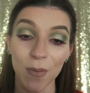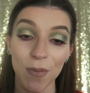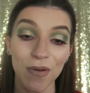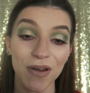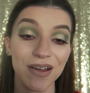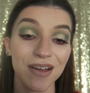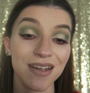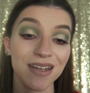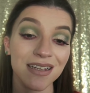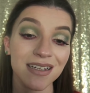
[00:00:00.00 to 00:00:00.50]

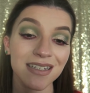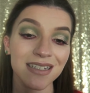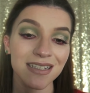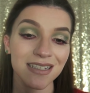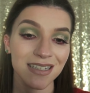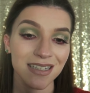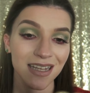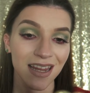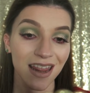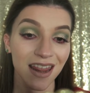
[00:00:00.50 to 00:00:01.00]

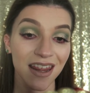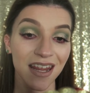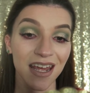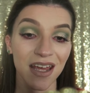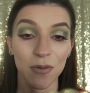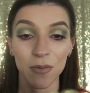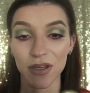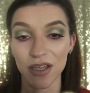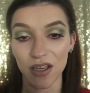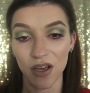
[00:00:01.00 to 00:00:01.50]
but
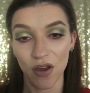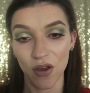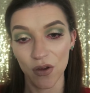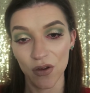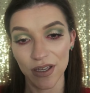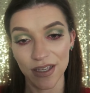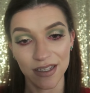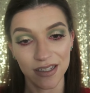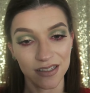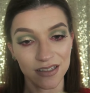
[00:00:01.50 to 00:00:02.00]
there we go,
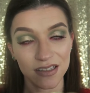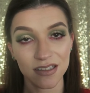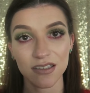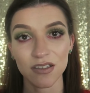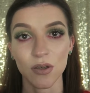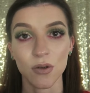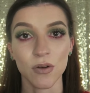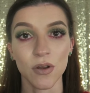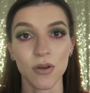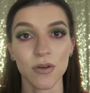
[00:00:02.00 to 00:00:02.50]
it is
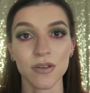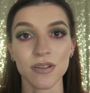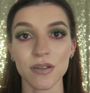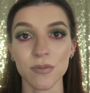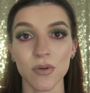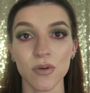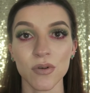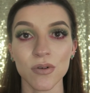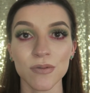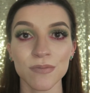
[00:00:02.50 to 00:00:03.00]
so
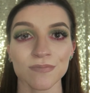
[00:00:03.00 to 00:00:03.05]
noticeable.